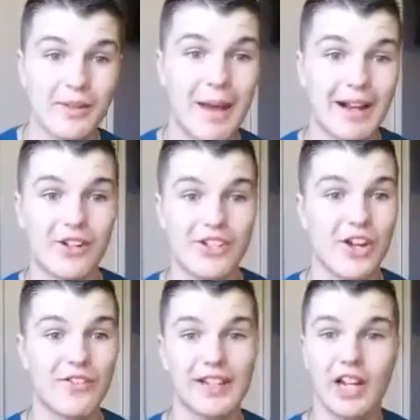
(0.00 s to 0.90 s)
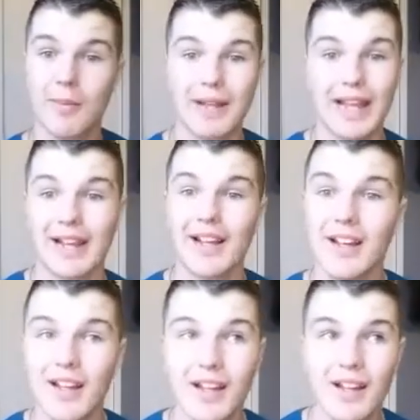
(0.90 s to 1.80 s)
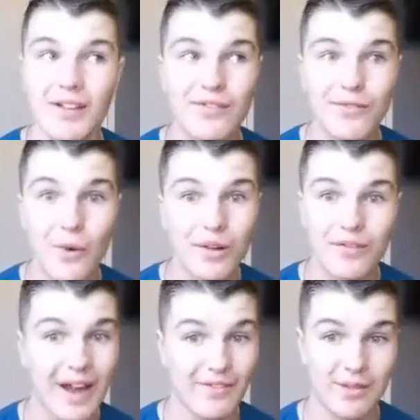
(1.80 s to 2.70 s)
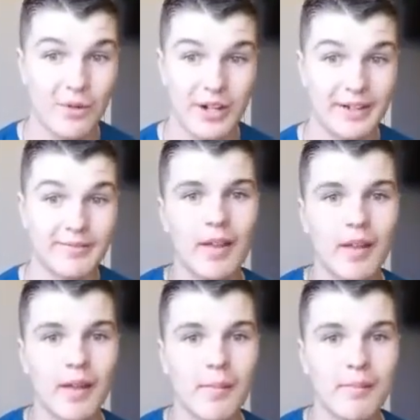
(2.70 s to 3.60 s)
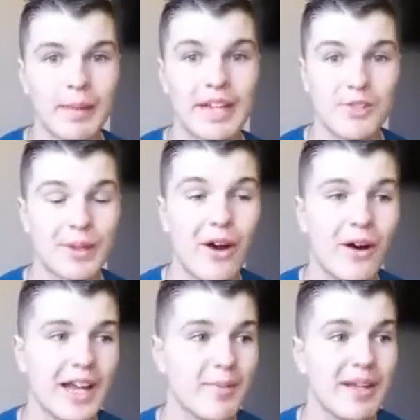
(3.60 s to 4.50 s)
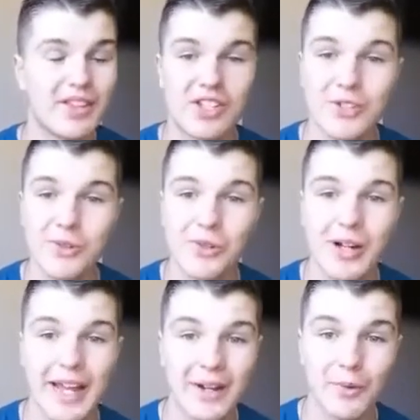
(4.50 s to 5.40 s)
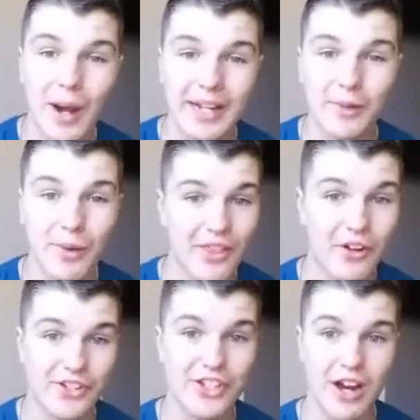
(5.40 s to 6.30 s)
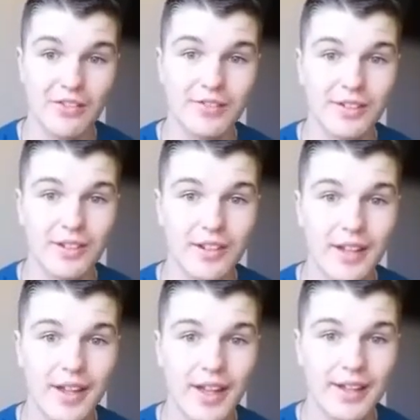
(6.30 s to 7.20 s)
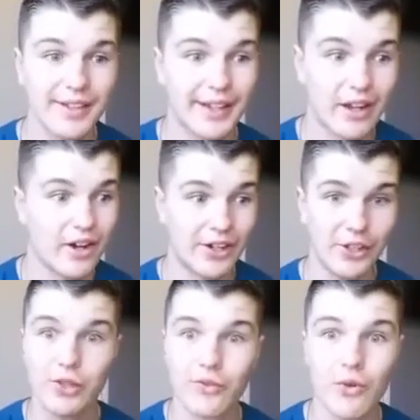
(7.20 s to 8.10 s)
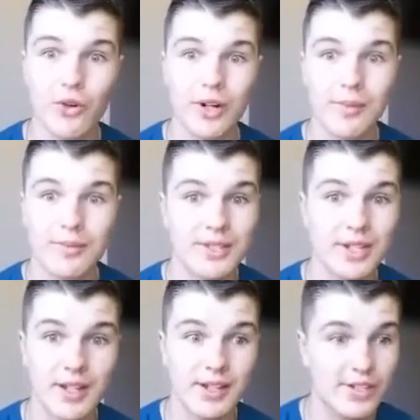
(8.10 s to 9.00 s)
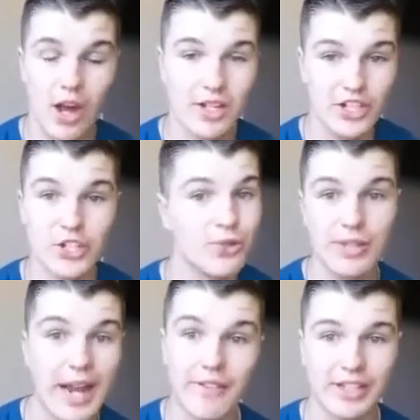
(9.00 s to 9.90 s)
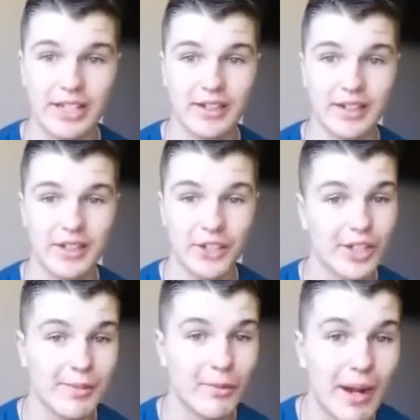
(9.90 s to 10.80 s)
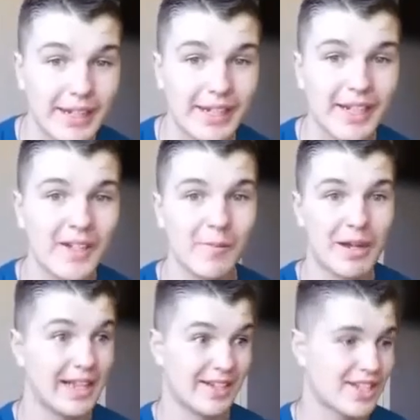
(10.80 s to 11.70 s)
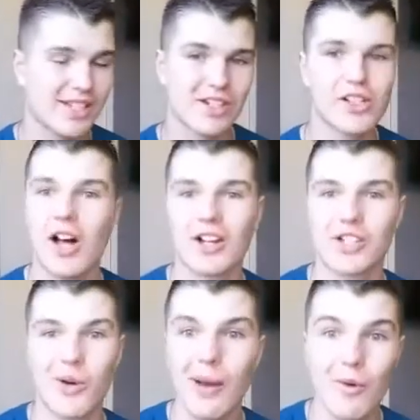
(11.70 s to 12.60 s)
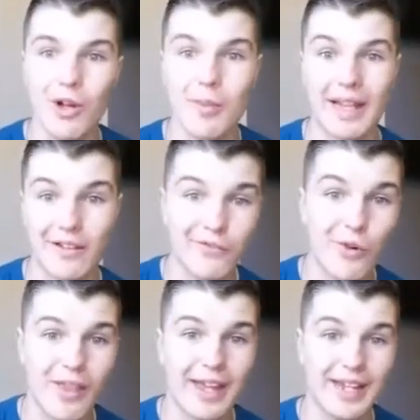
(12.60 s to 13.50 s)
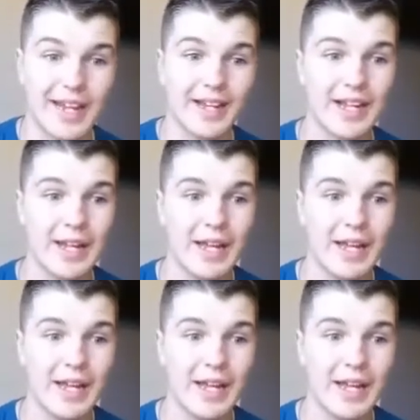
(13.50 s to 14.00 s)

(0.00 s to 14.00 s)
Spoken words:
had to pack our stuff and get up at like 4 or 5 in the morning. Because we all had to be at the school and ready with our stuff, like our uniforms, socks, shoes, everything. You had to be ready by like 6 o'clock. So I woke up at like 4 that day.